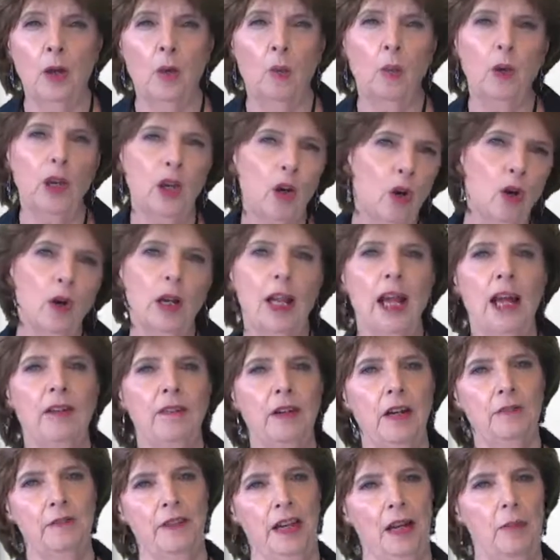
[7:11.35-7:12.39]
We all have
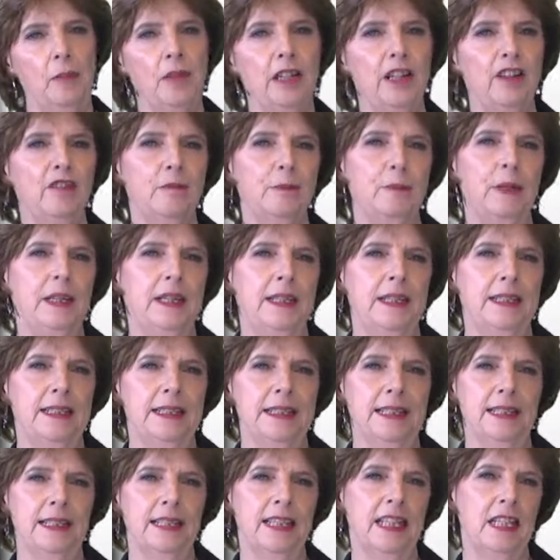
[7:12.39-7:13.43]
our family of pigs
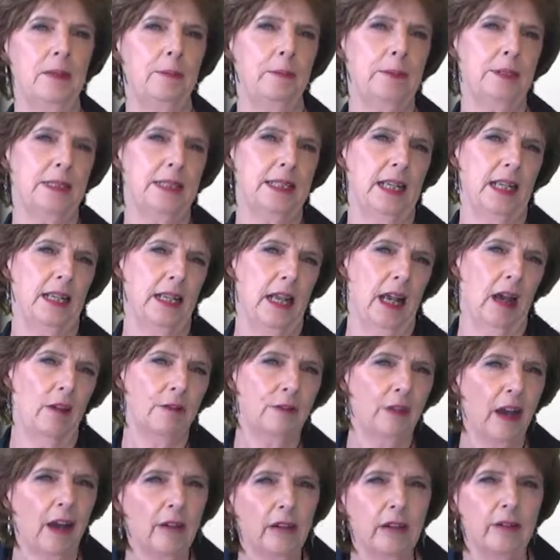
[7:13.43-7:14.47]
that keep us in our
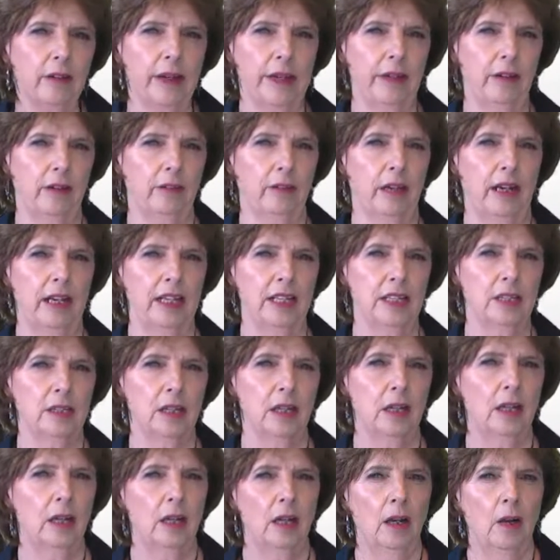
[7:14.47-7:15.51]
farrowing crate
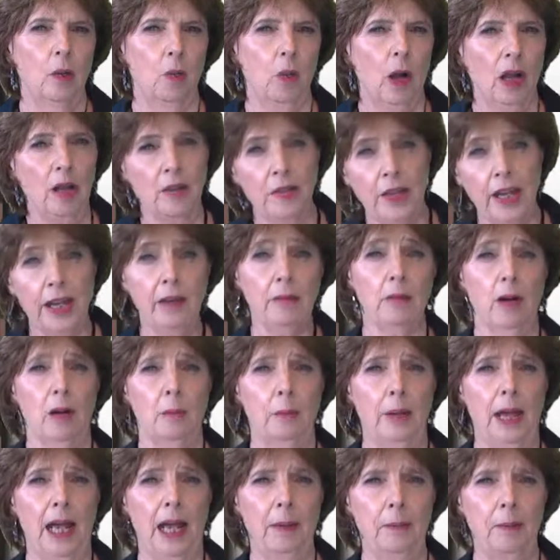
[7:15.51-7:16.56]
while they
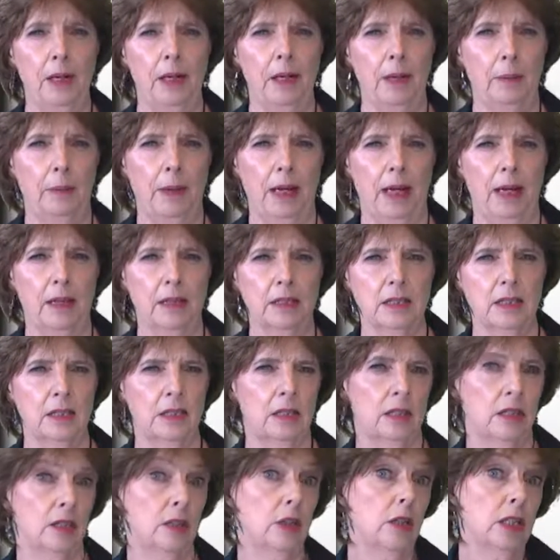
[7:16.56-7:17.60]
romp happily about,
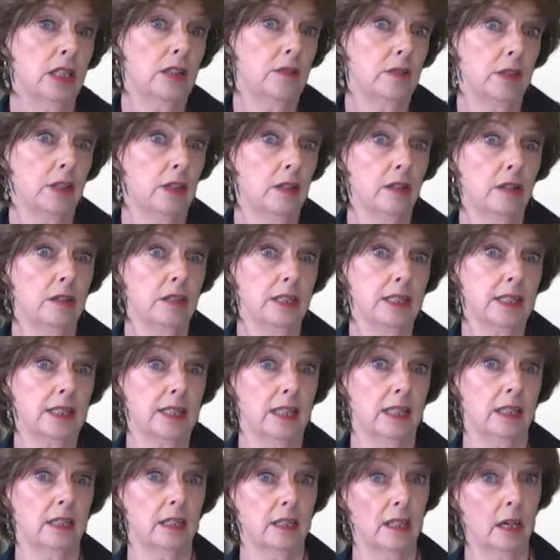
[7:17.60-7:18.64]
not even
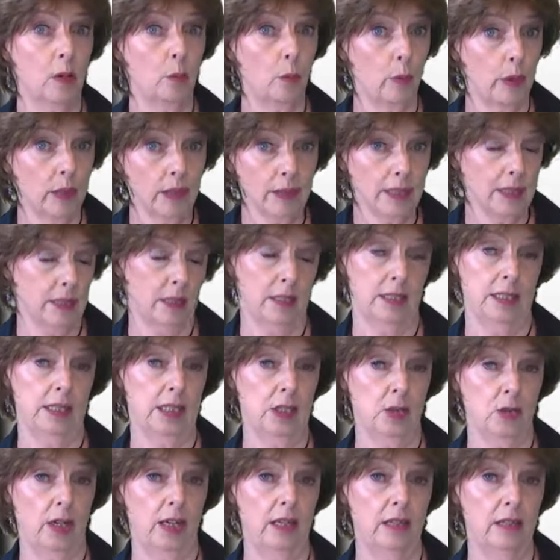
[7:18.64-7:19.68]
noticing that we're
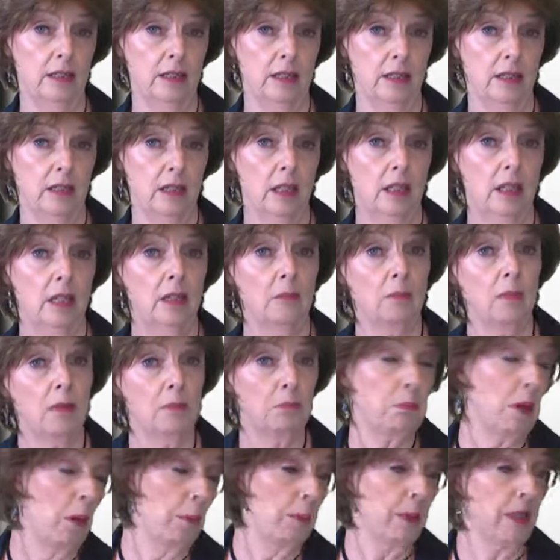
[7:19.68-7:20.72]
constrained,
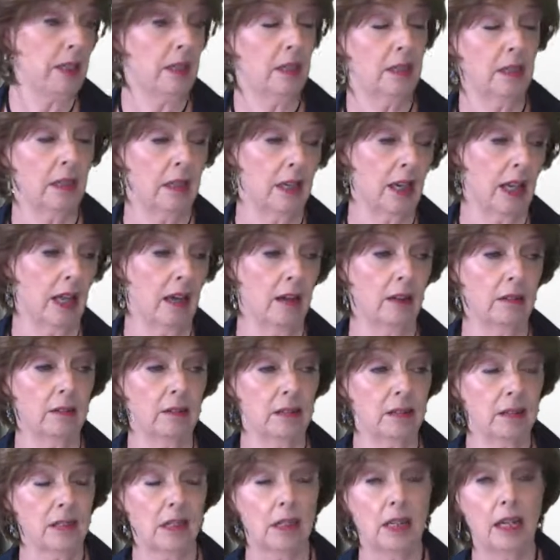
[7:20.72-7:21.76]
but popping in and out
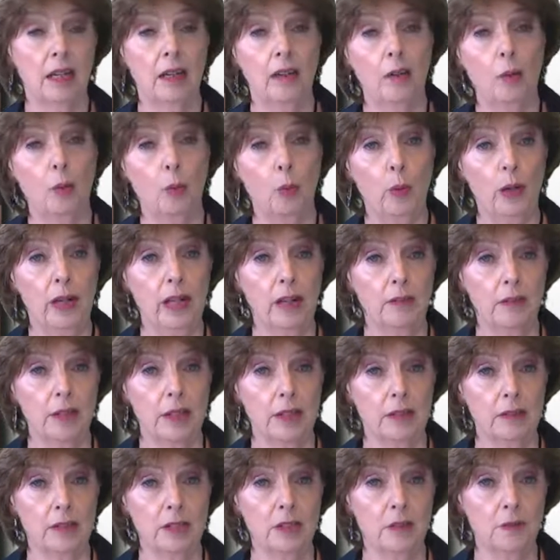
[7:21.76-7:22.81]

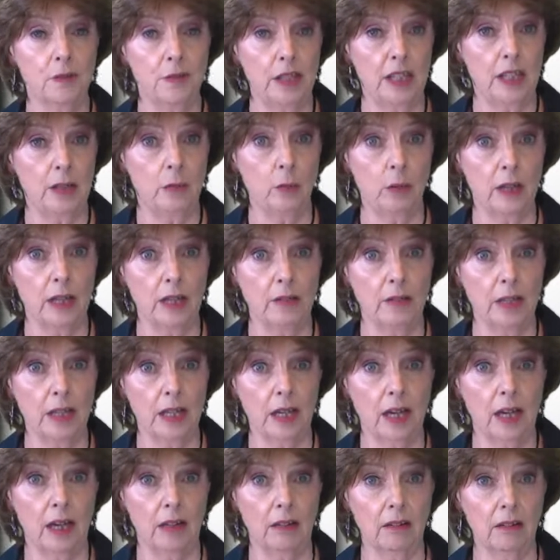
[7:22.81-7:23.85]
to feed whenever
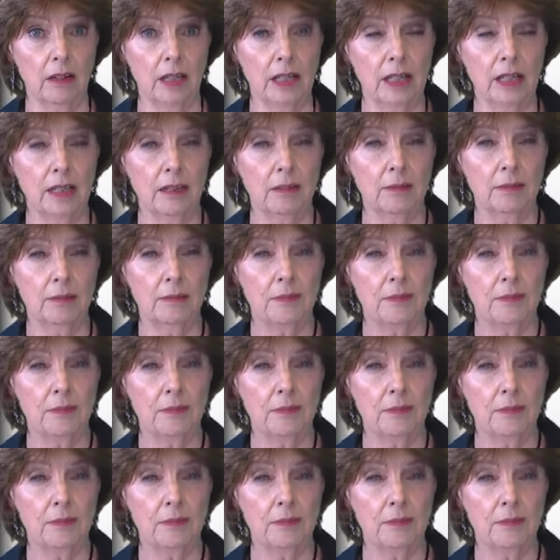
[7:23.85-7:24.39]
they're hungry.